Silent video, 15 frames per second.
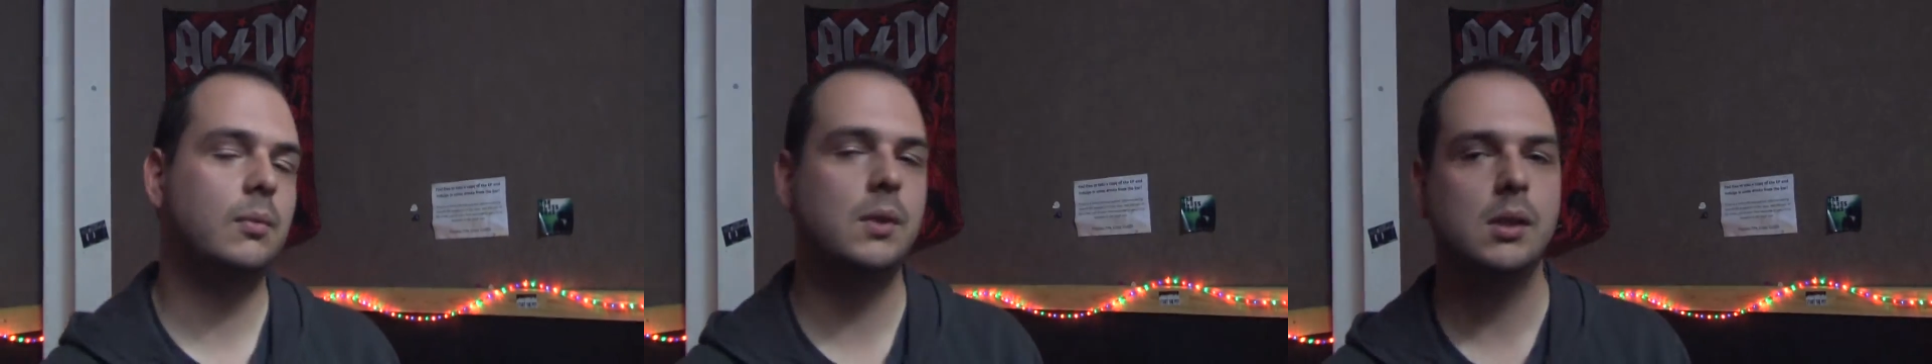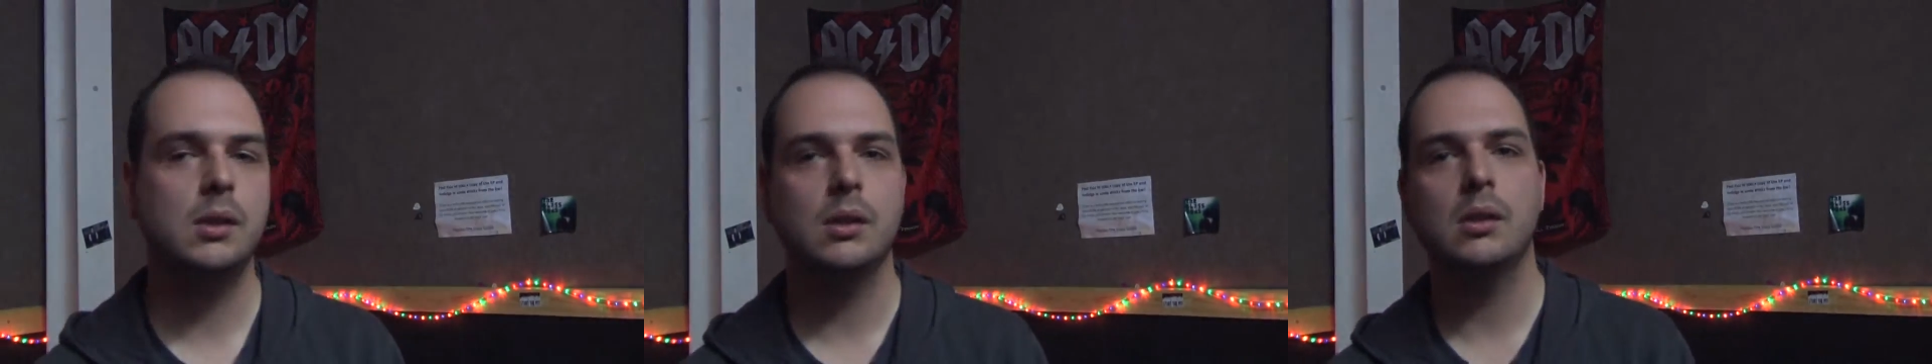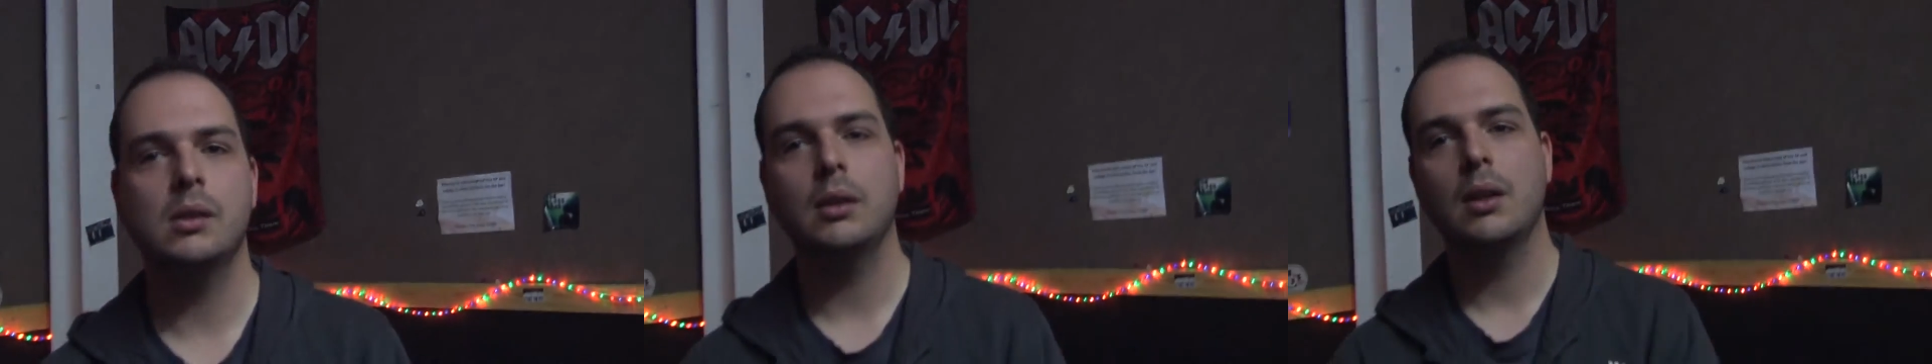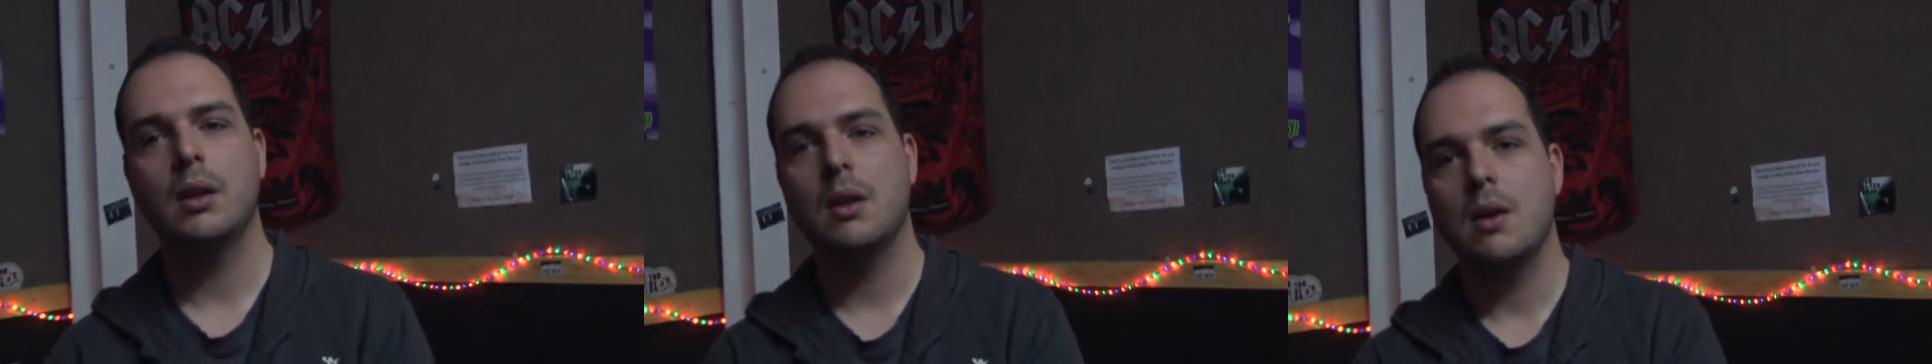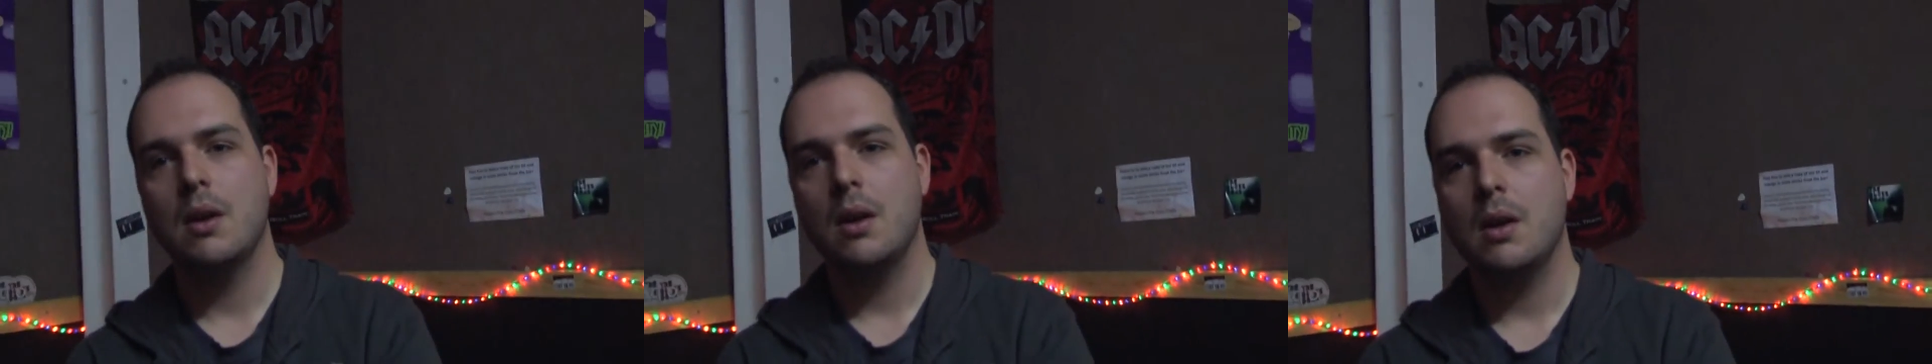Right.
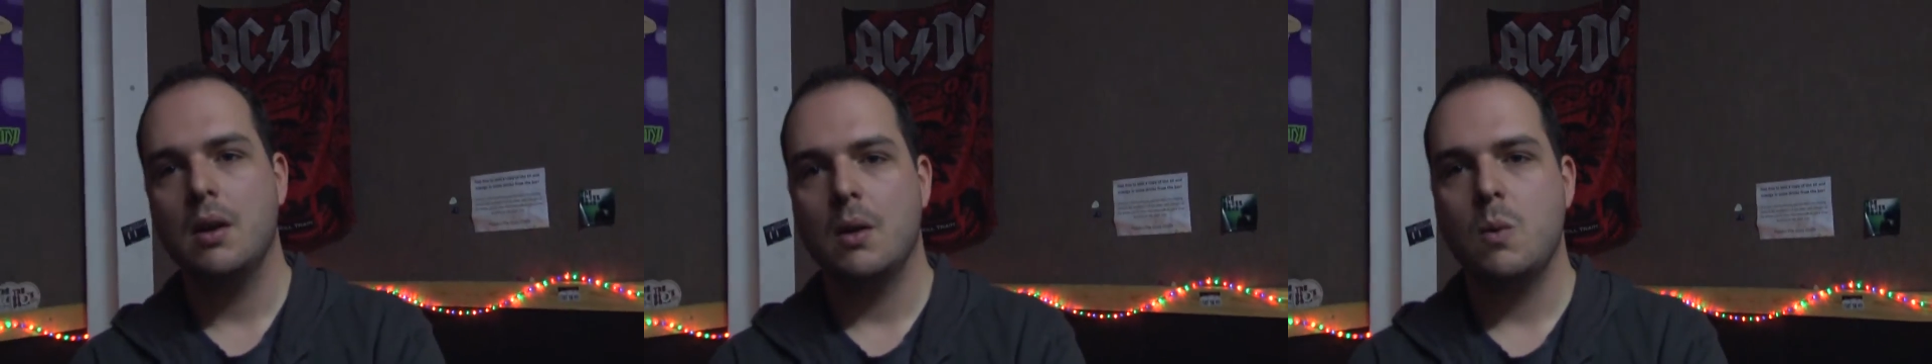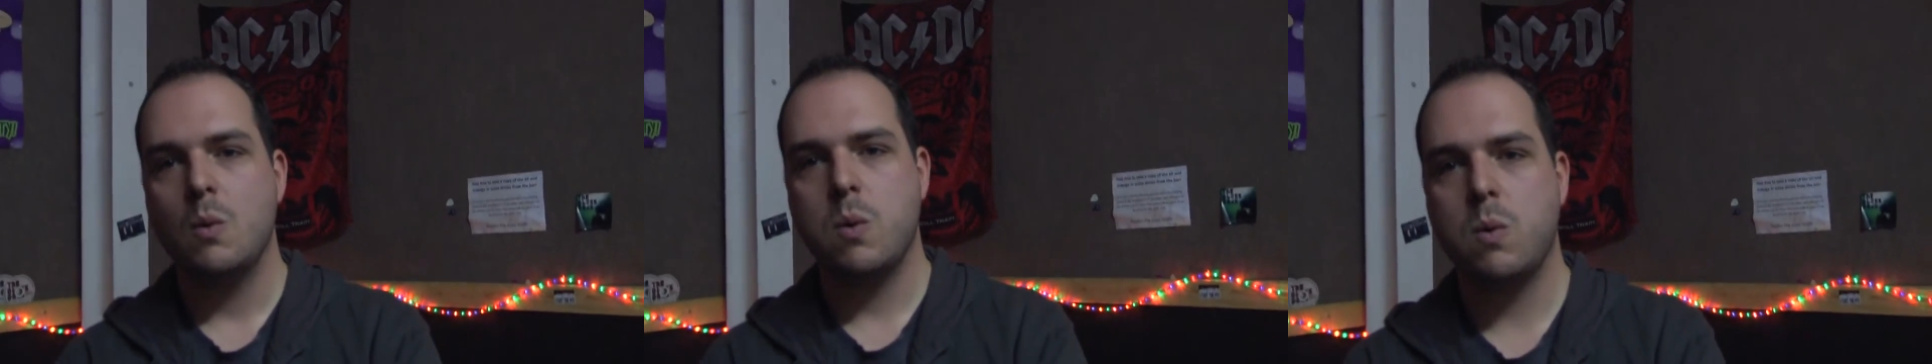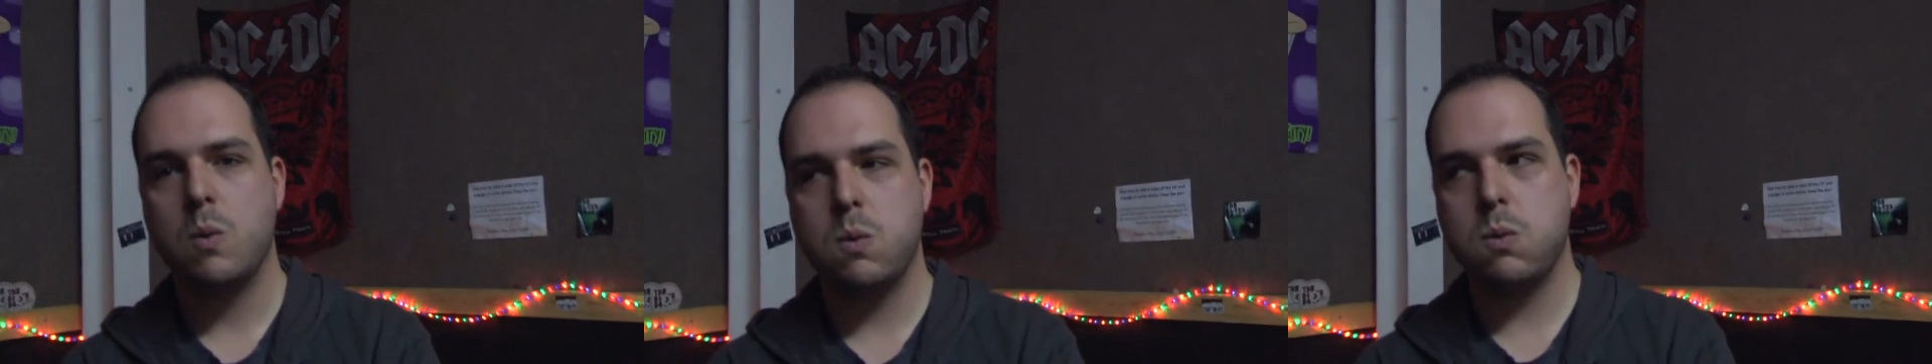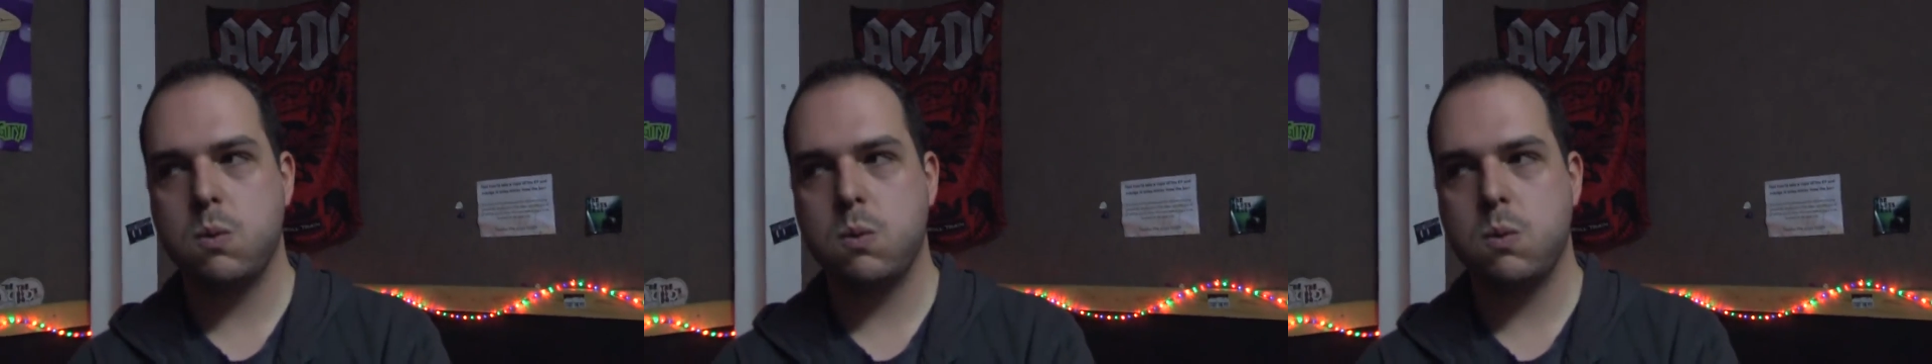Just wait for me to